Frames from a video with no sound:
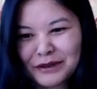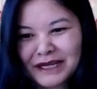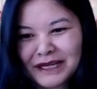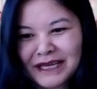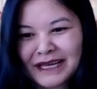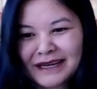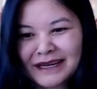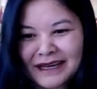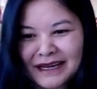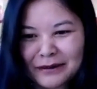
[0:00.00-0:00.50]

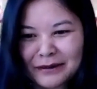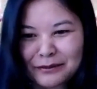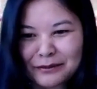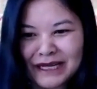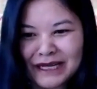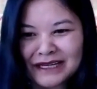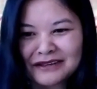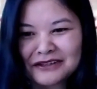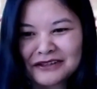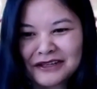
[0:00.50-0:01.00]
people can
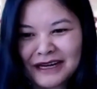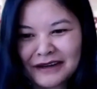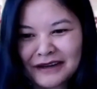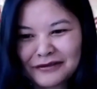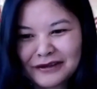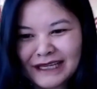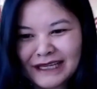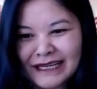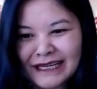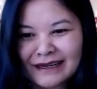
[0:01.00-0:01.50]
come and
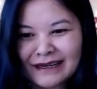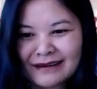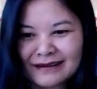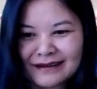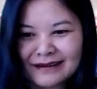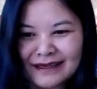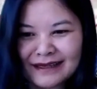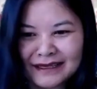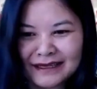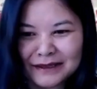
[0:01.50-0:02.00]
travel
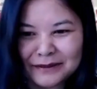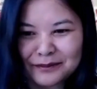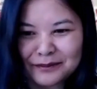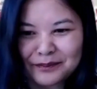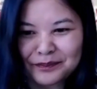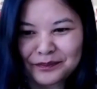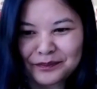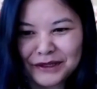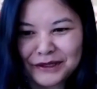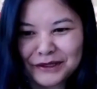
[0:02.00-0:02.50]
and
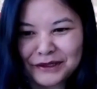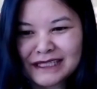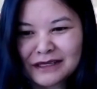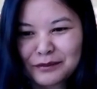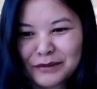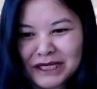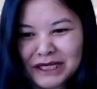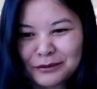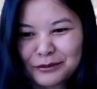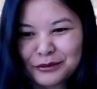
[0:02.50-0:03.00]

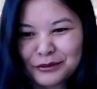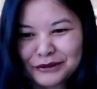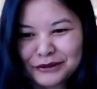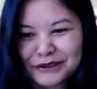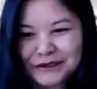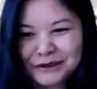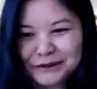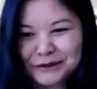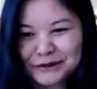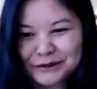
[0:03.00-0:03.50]
visit
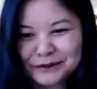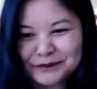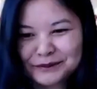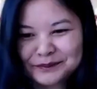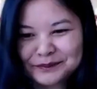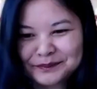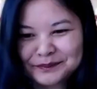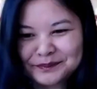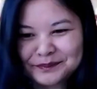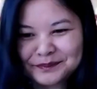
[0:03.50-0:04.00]
Manipur too.
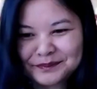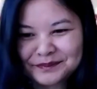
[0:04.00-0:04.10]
